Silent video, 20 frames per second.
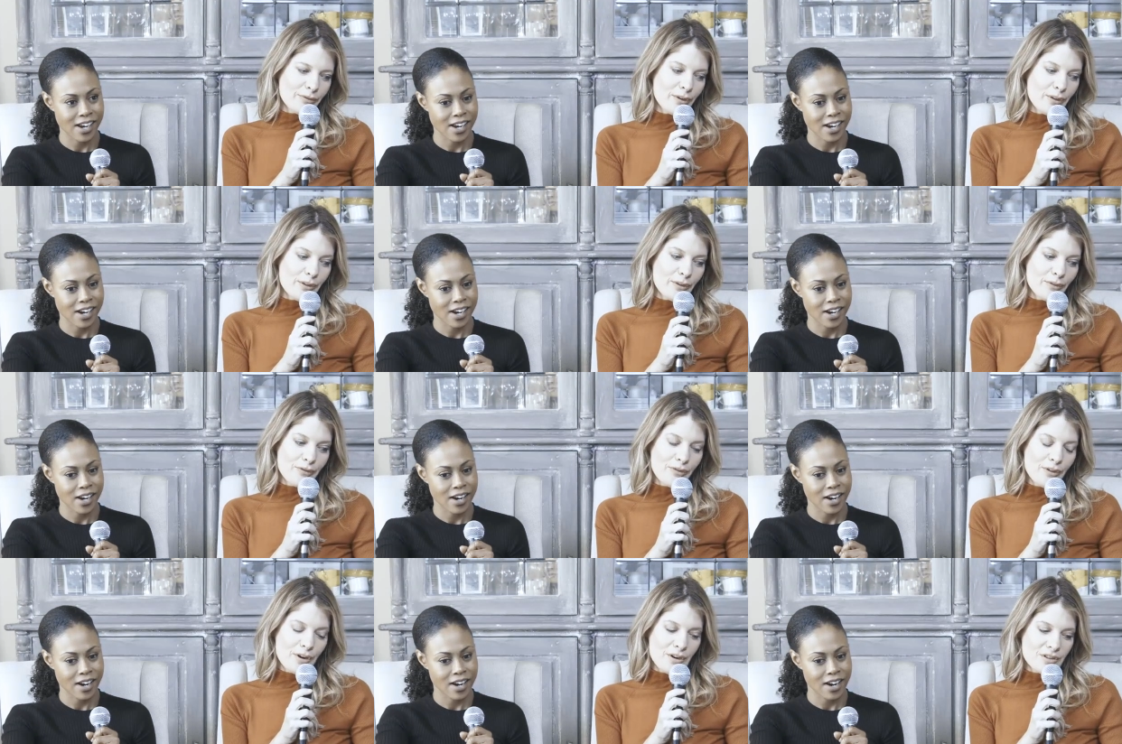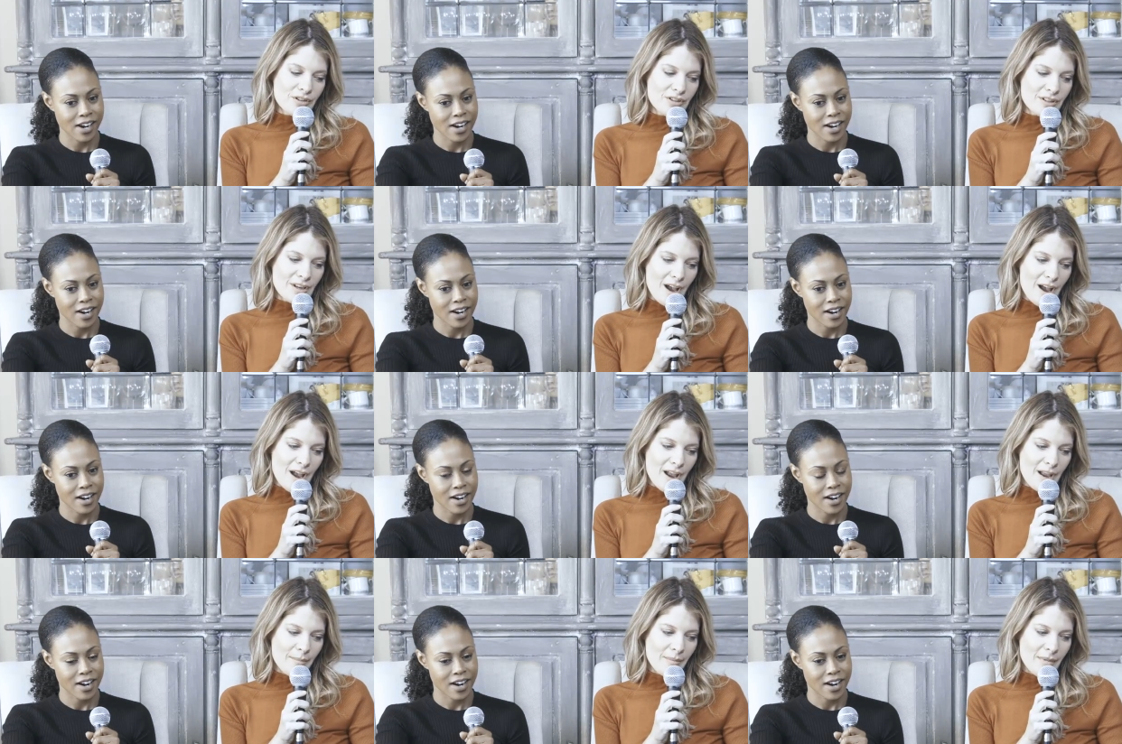Speaker 1: for the first
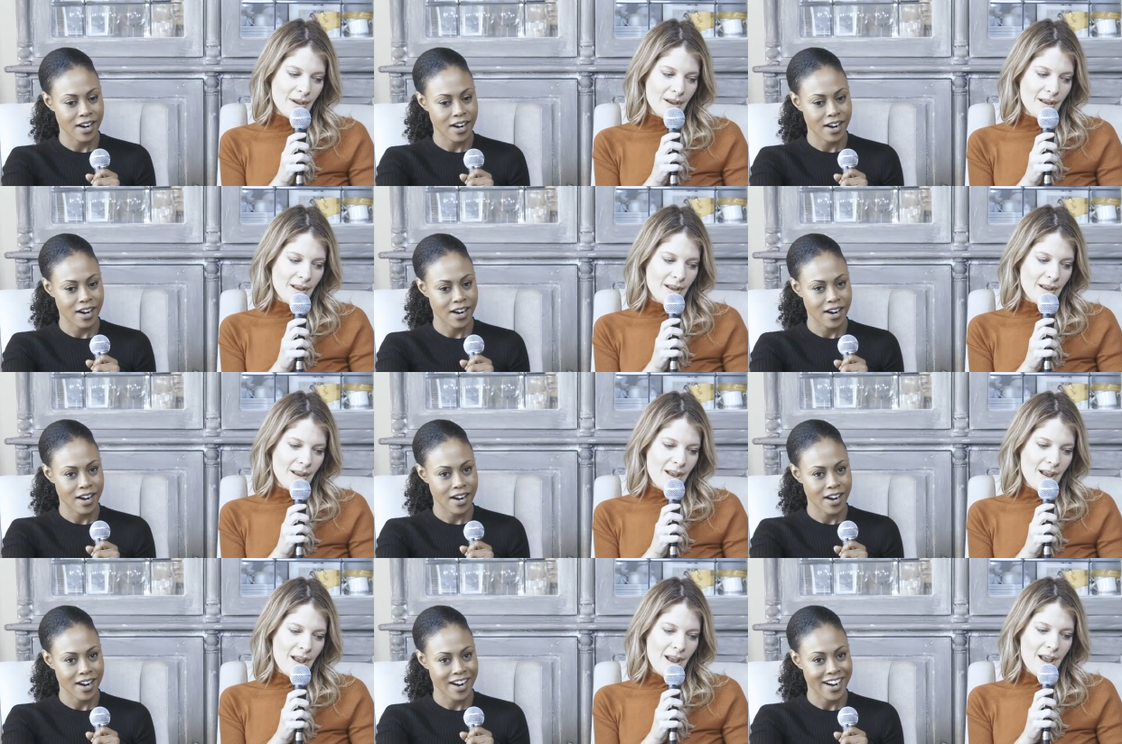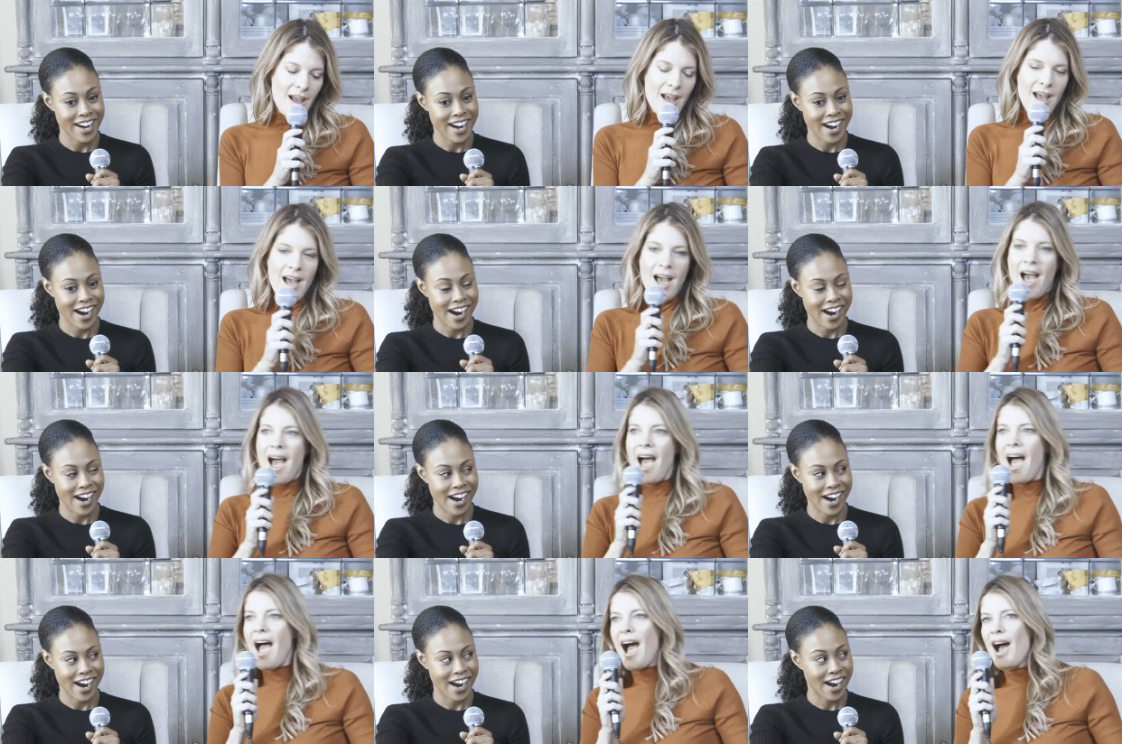time.
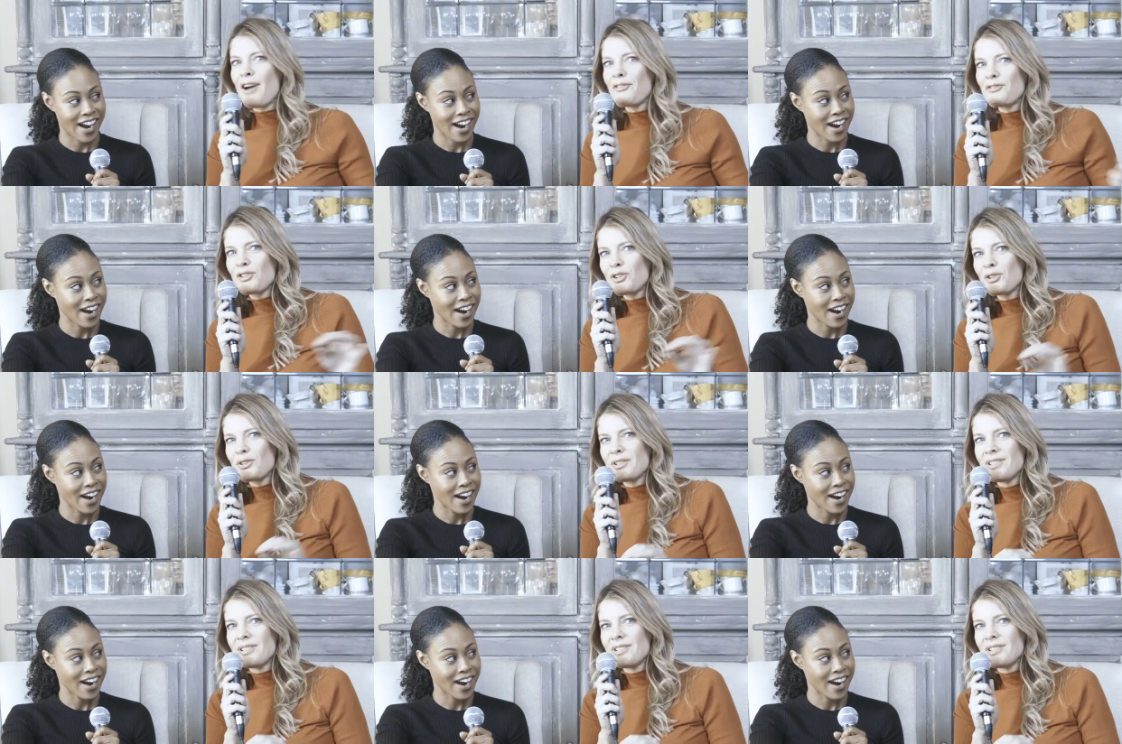After